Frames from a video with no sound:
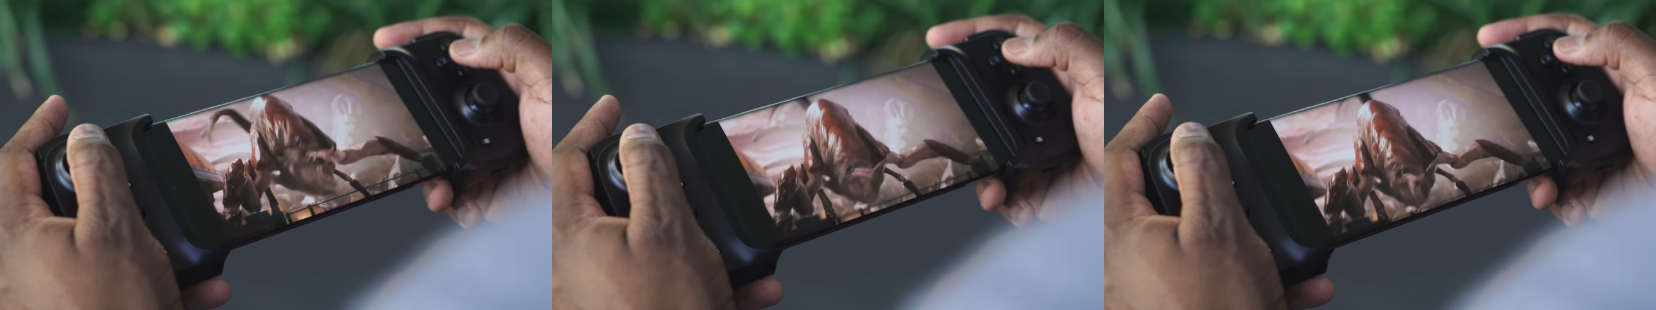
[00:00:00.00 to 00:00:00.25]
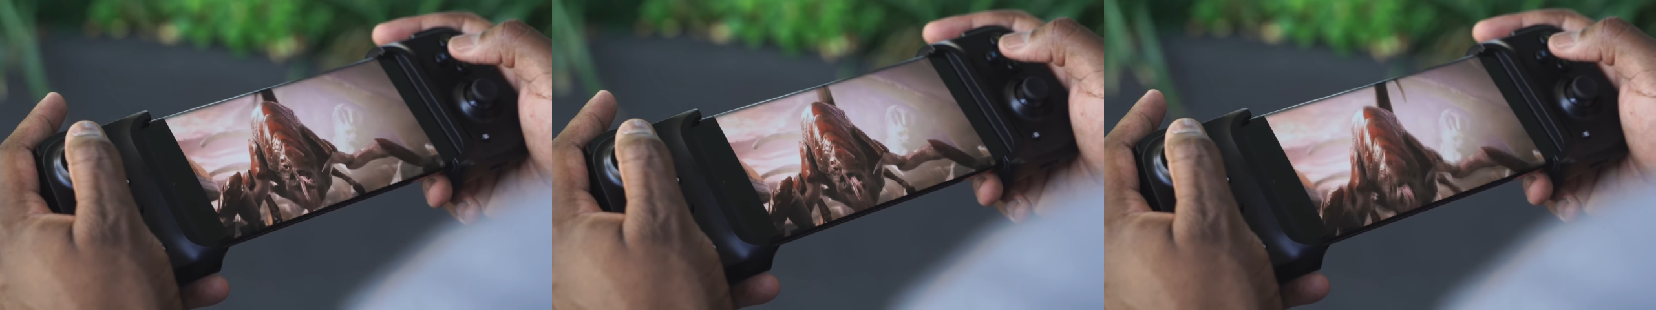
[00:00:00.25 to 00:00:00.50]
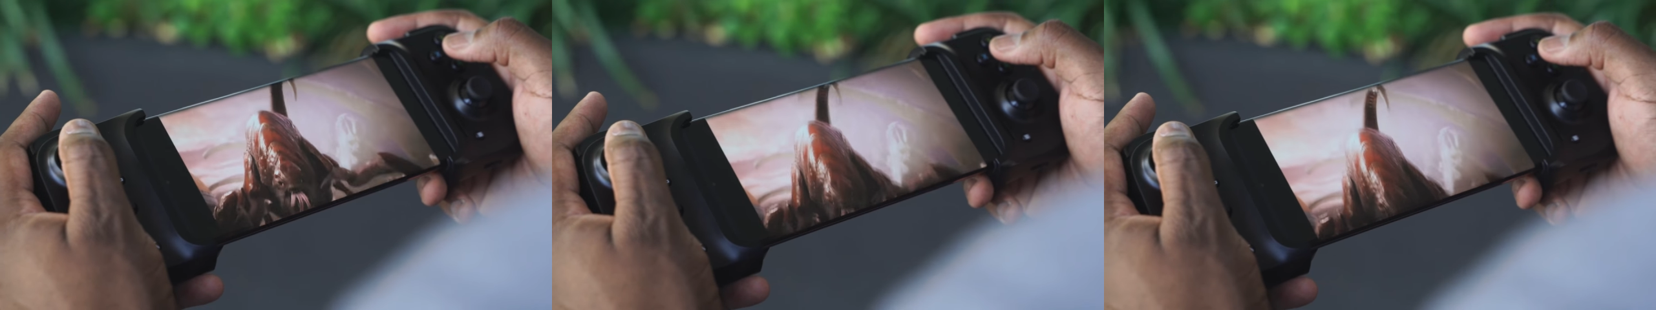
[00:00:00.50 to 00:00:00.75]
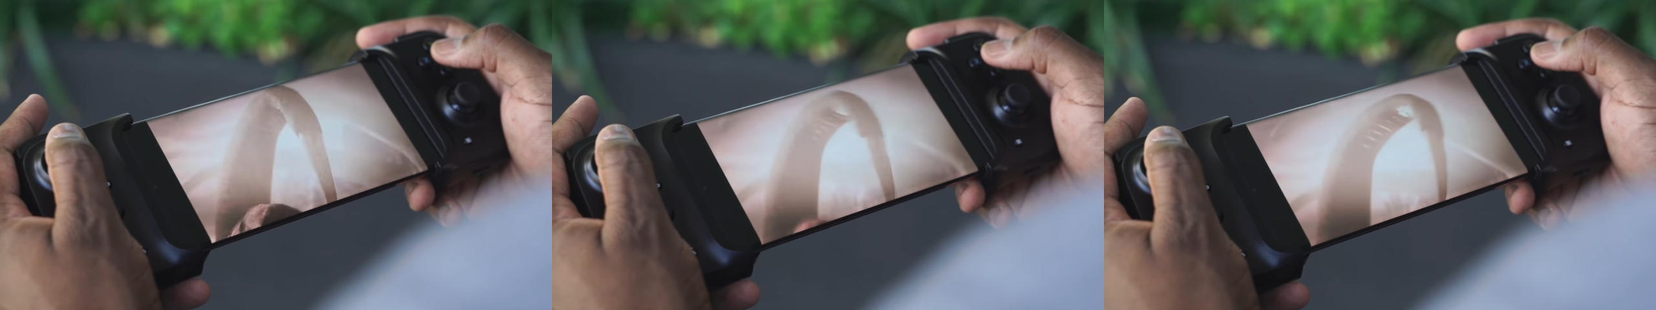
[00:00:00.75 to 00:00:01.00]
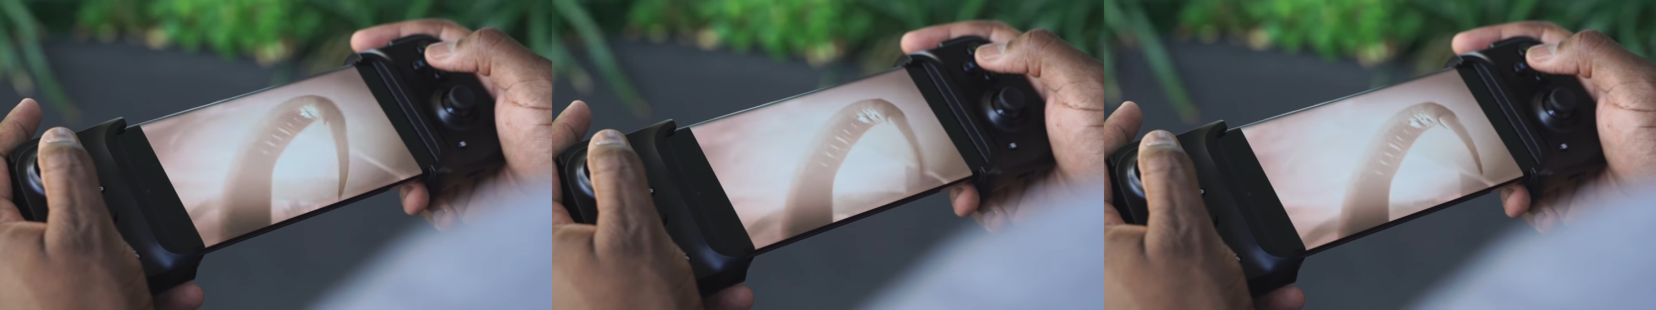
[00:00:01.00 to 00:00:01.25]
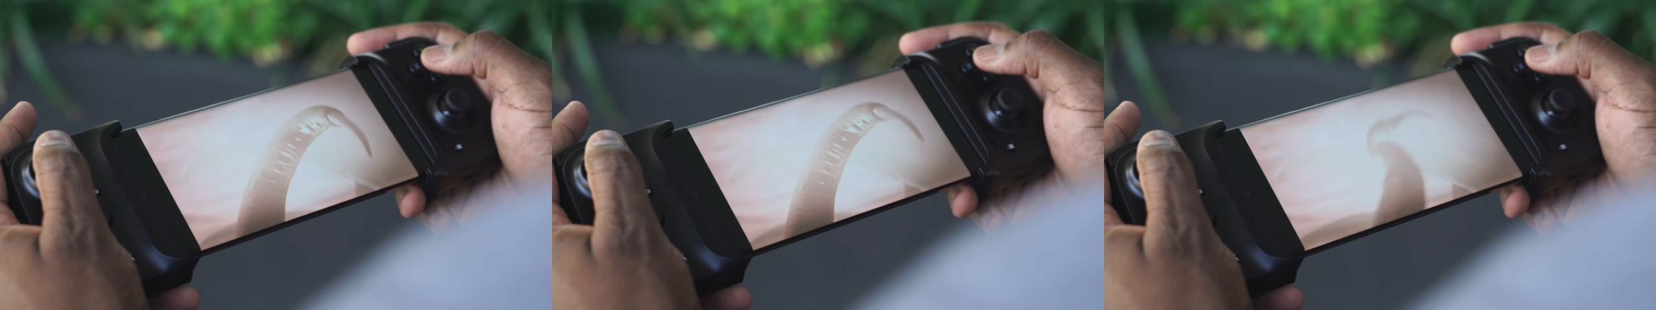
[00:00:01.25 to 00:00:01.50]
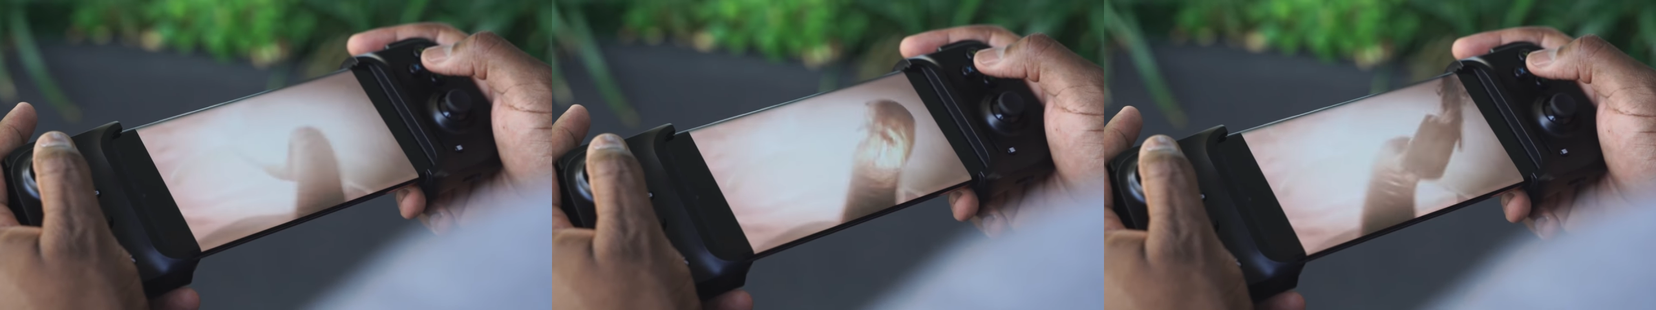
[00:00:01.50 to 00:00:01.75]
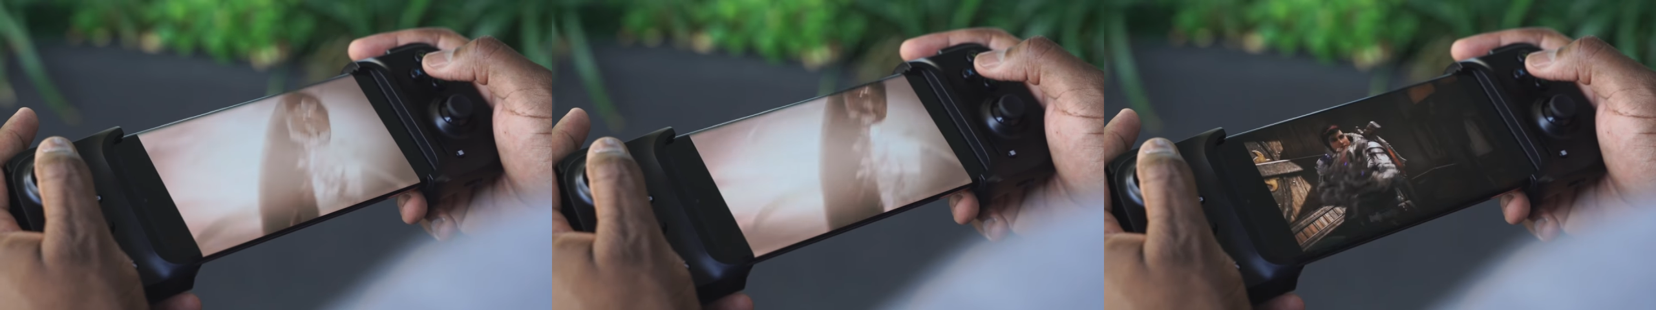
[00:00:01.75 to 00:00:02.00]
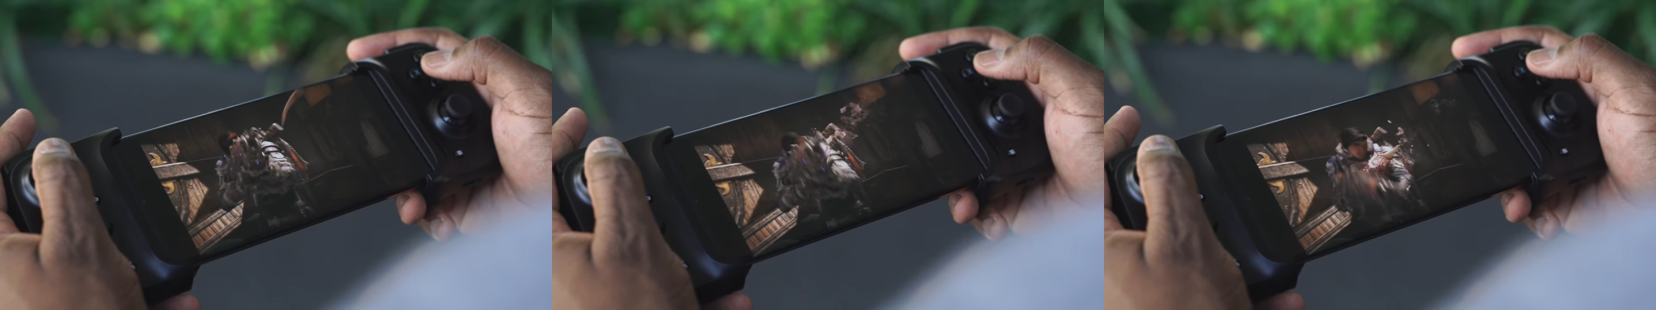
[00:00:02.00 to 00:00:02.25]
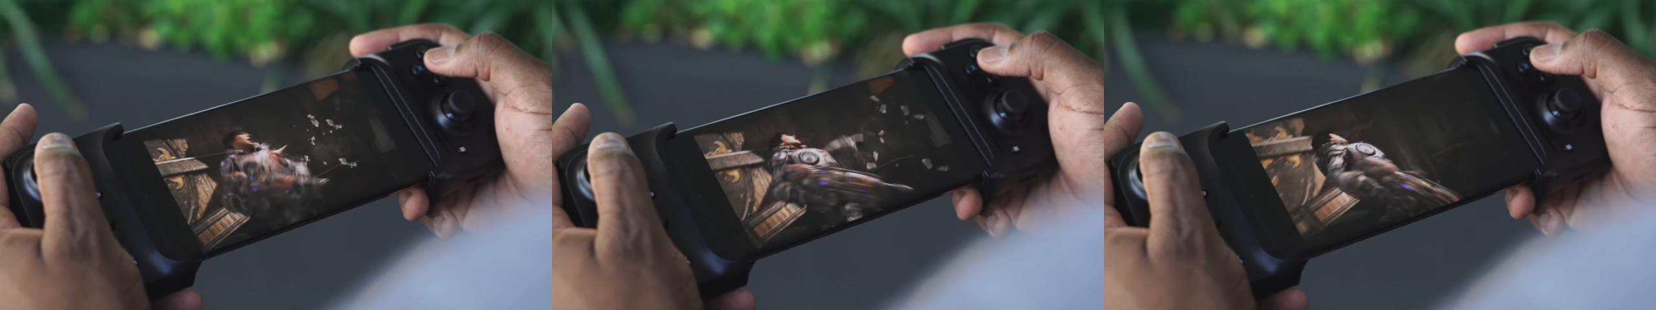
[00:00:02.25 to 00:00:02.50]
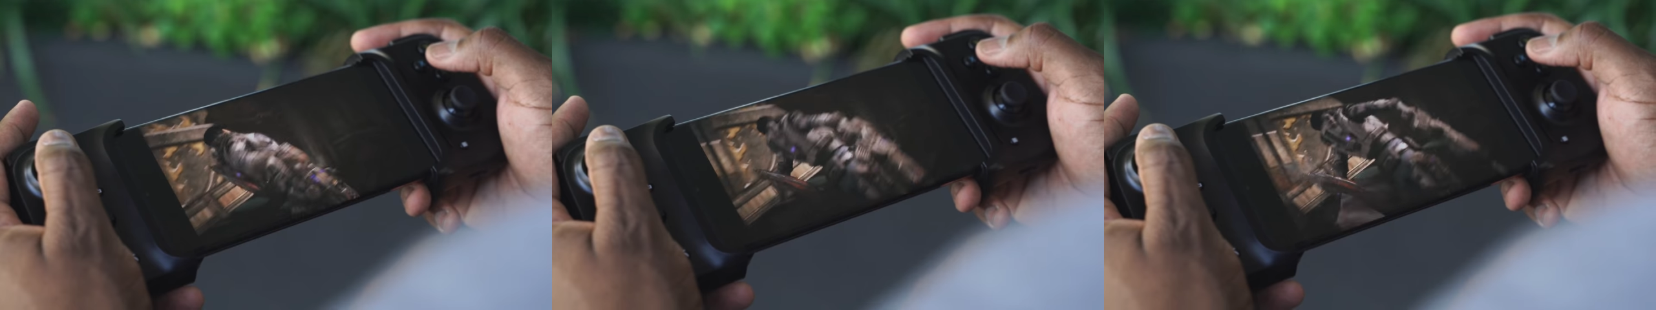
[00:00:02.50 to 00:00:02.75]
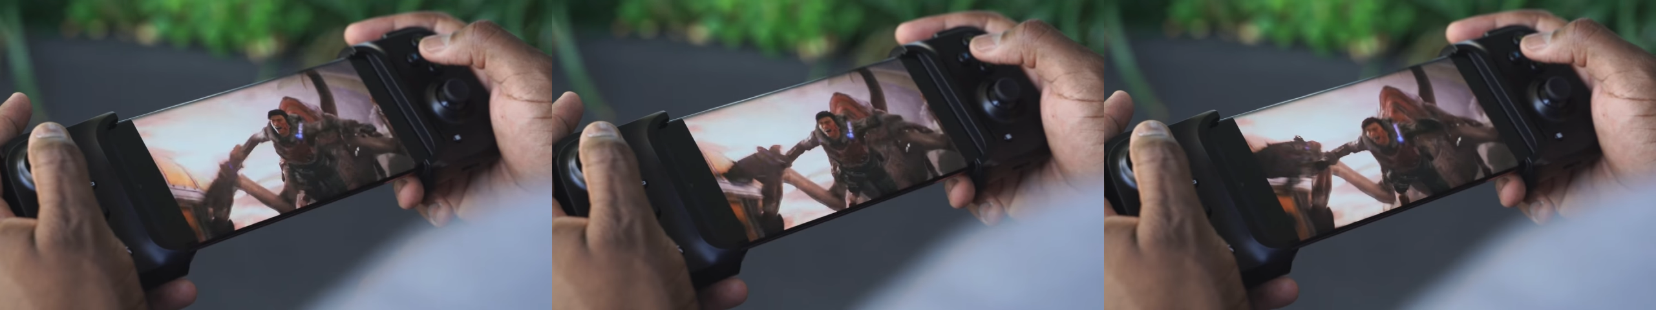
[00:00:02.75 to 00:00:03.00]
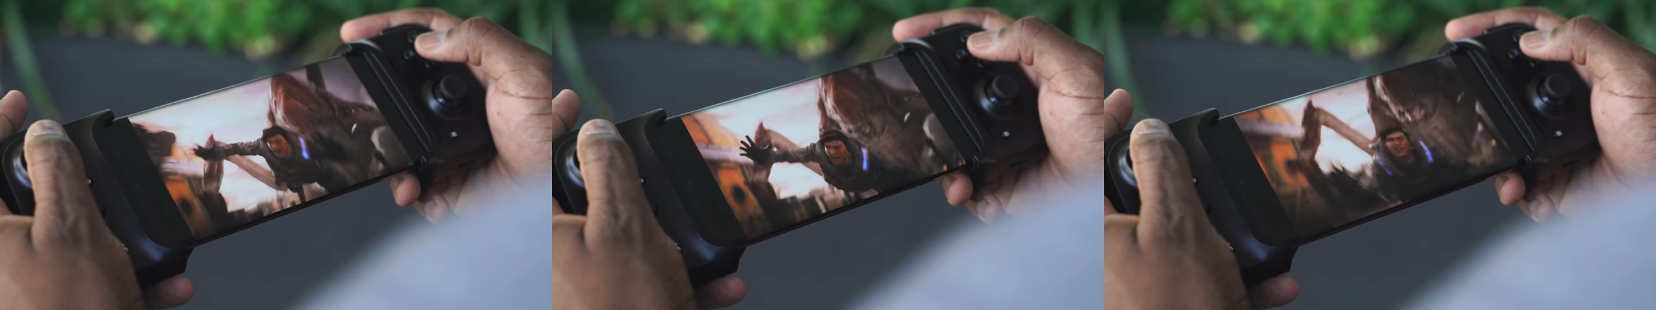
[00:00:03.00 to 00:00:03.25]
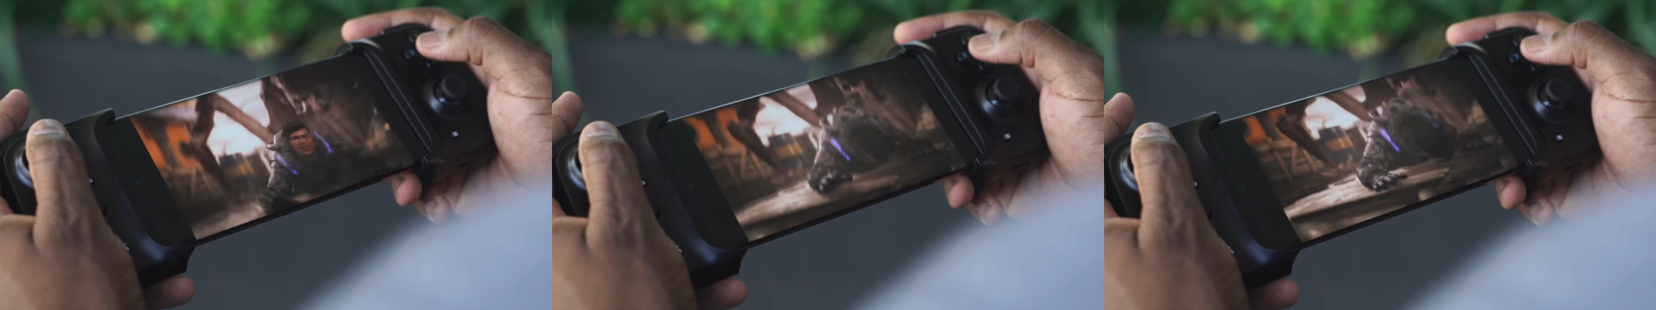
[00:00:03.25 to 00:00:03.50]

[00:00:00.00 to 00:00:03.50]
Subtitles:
[unreadable: no face in view]